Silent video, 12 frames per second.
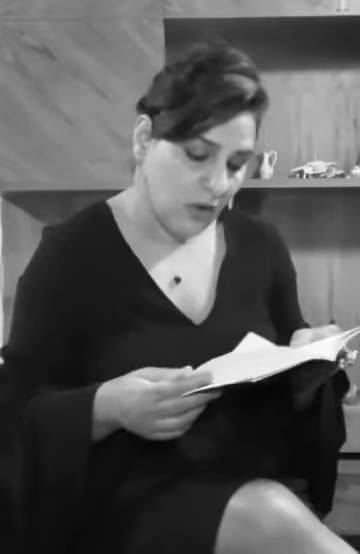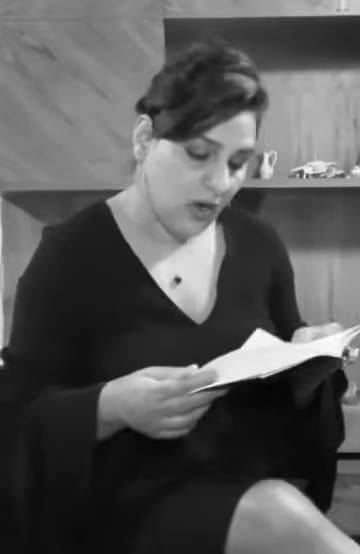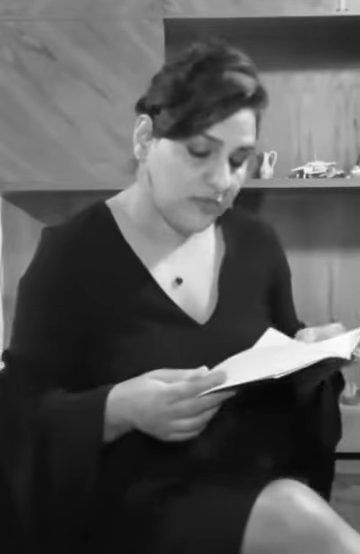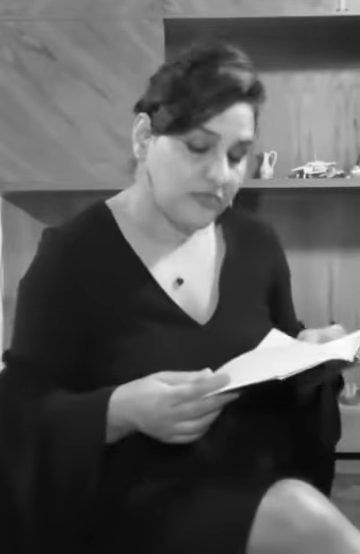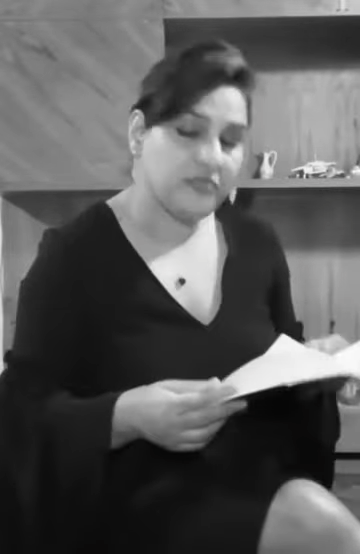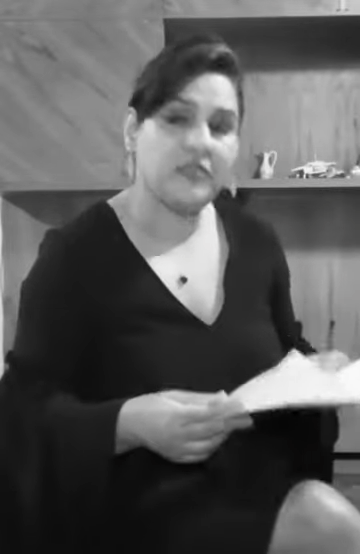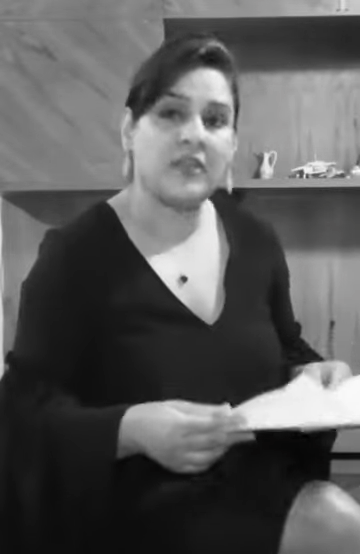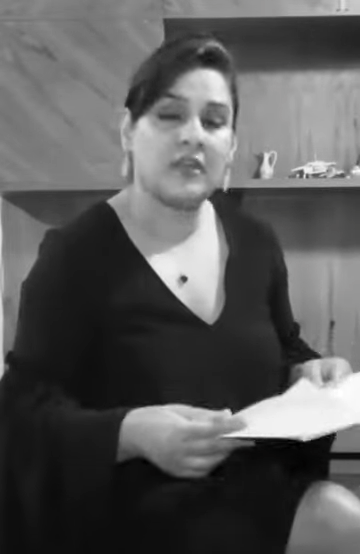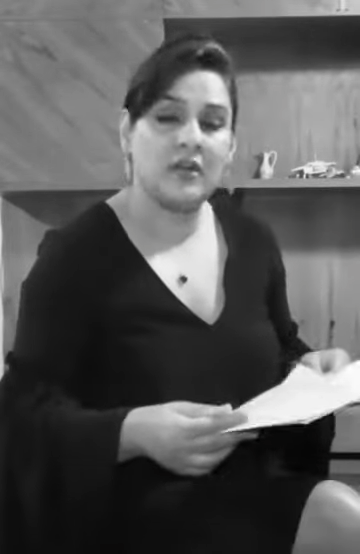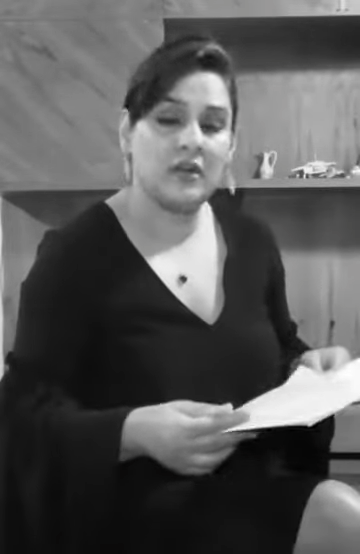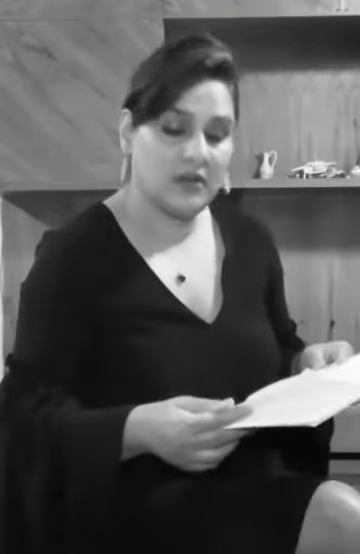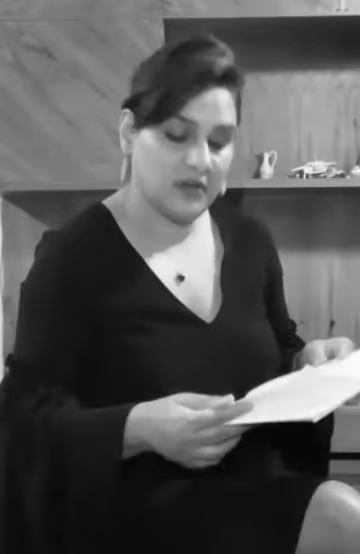our
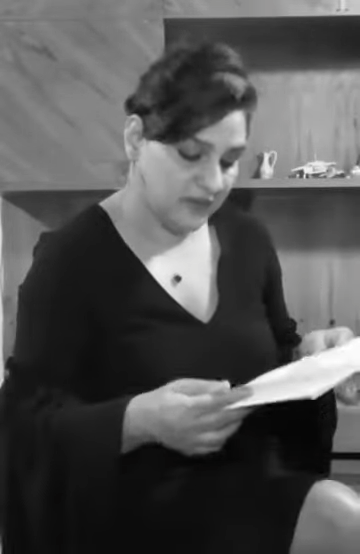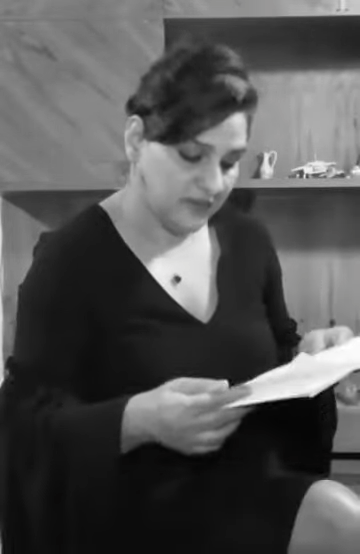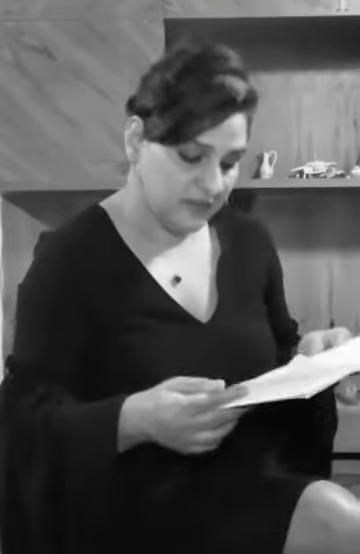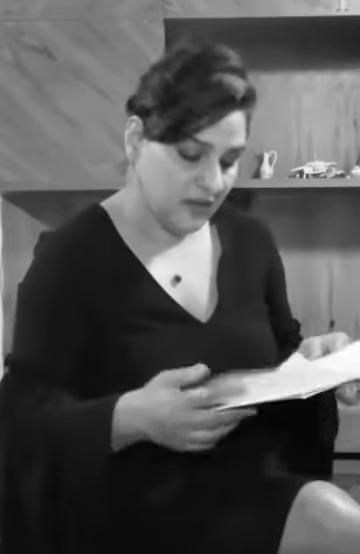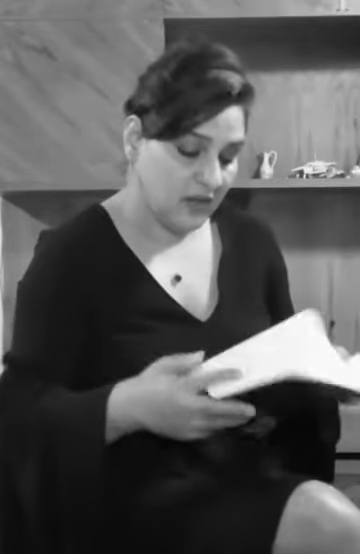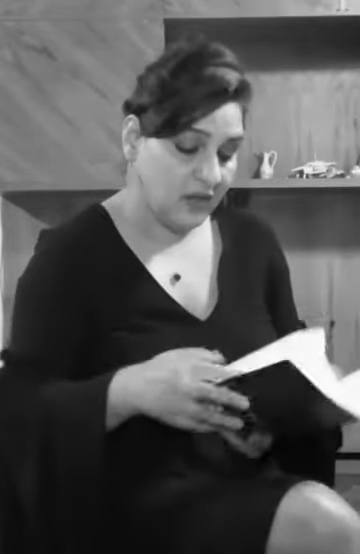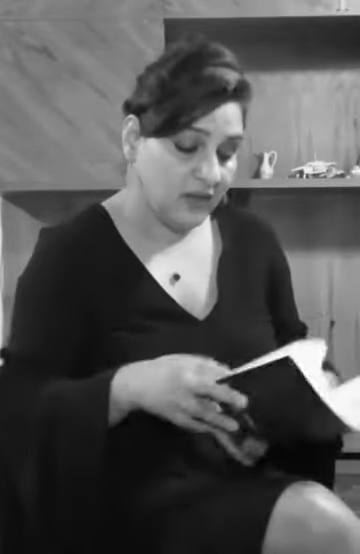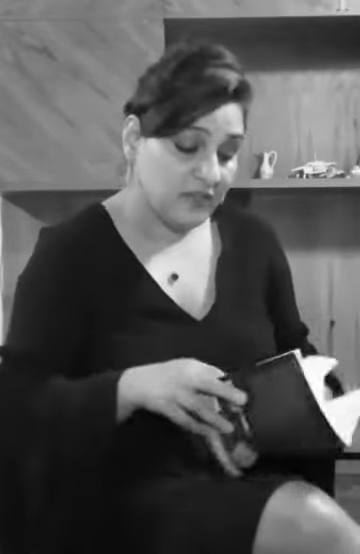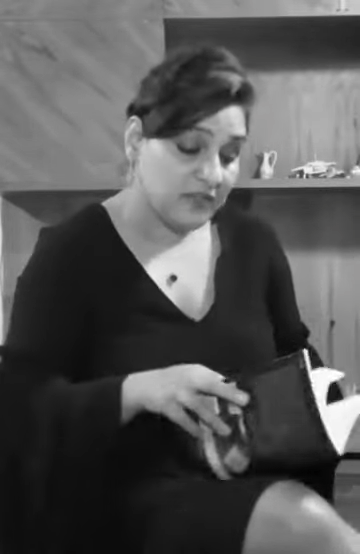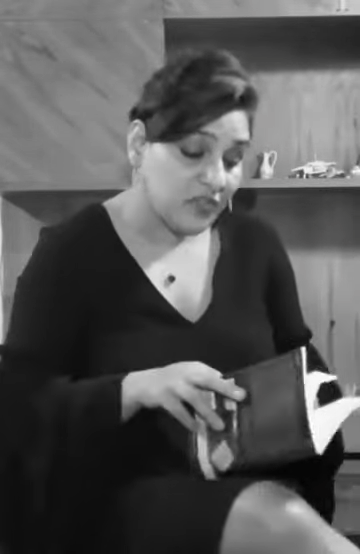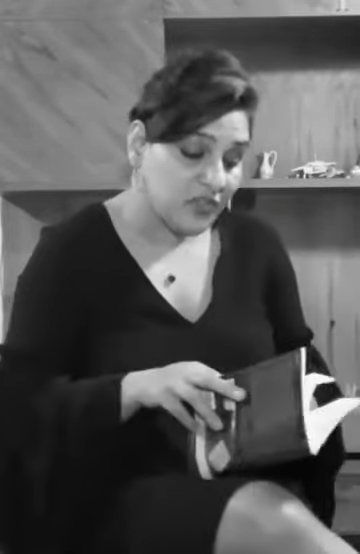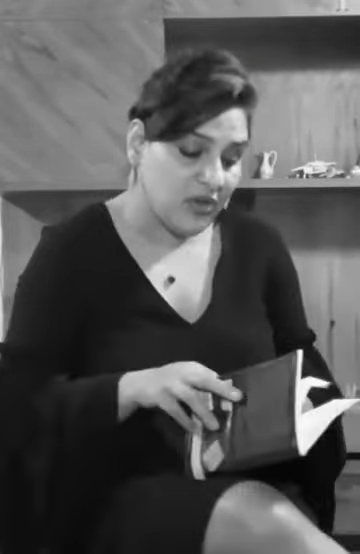fingers
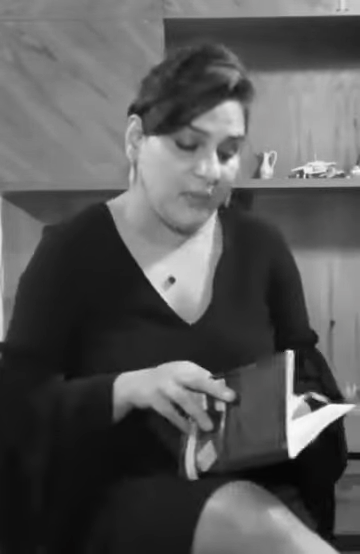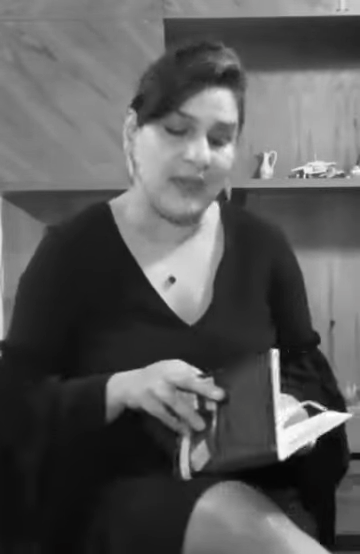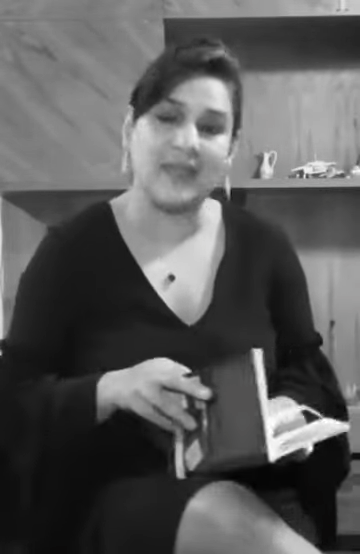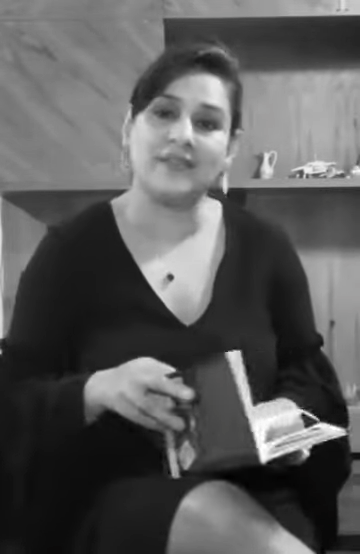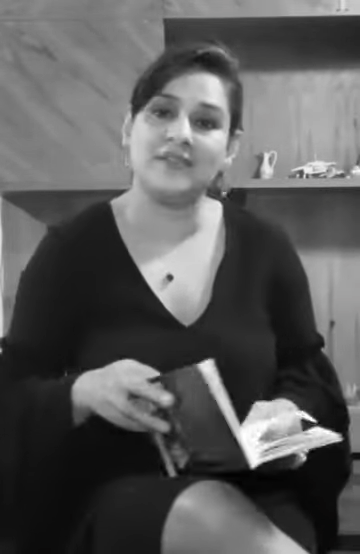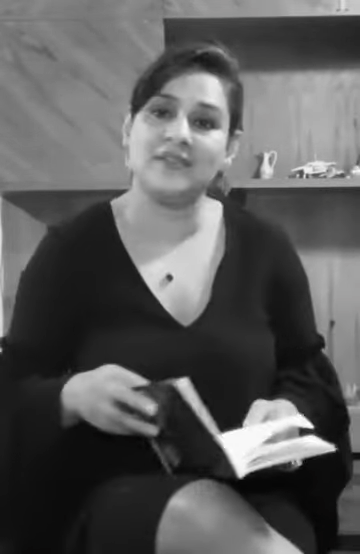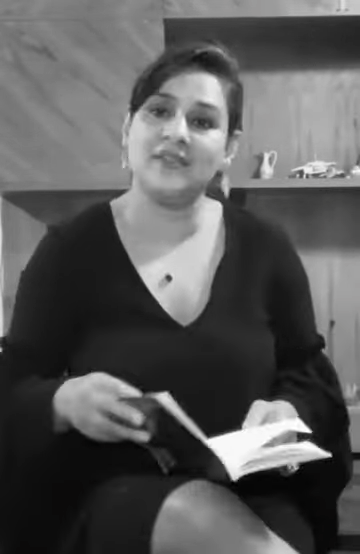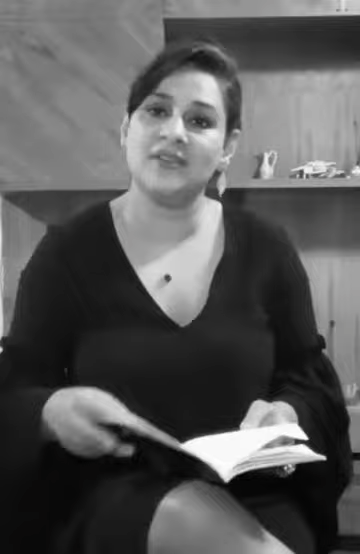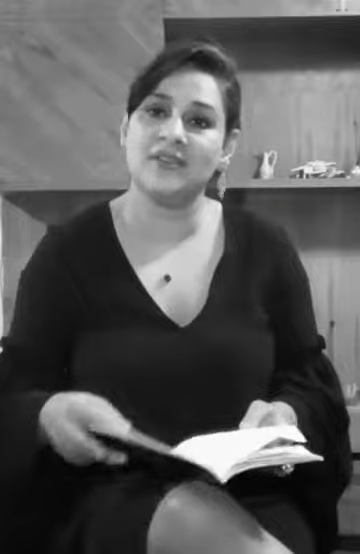strumming.